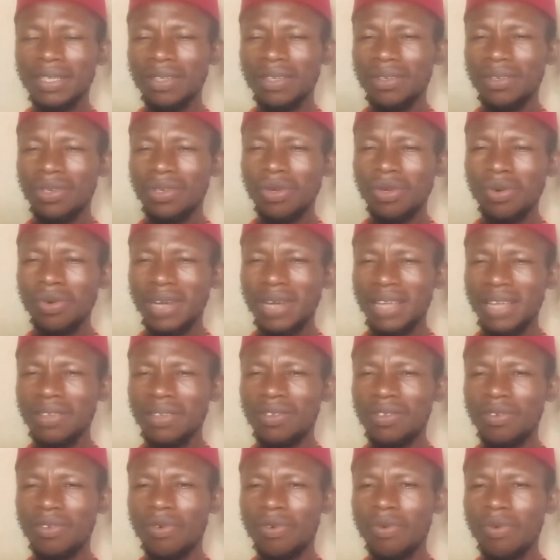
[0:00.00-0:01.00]

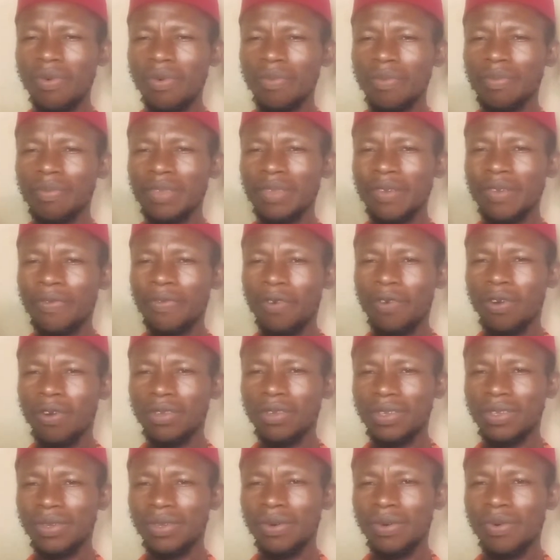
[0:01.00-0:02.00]

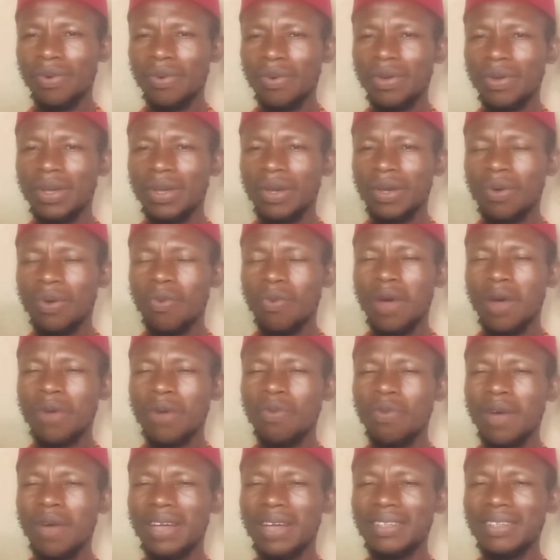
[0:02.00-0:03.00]

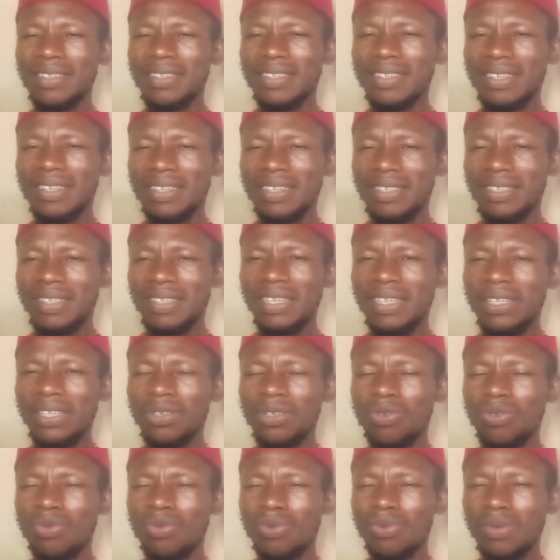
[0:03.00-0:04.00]

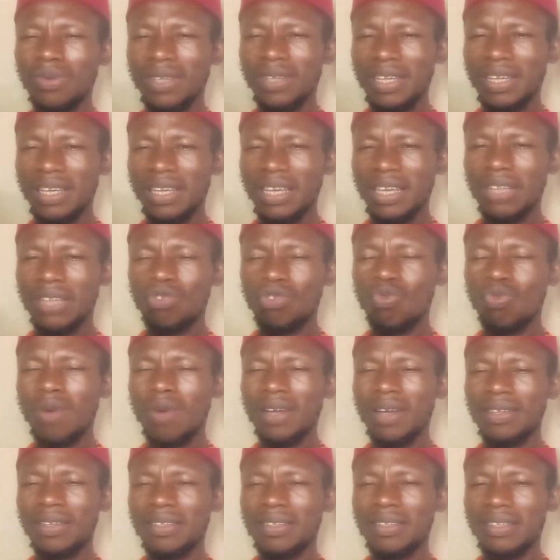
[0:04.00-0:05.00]

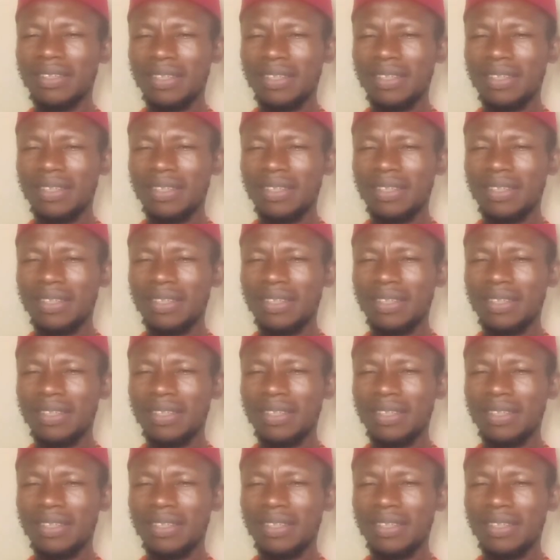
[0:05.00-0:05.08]
09040113281.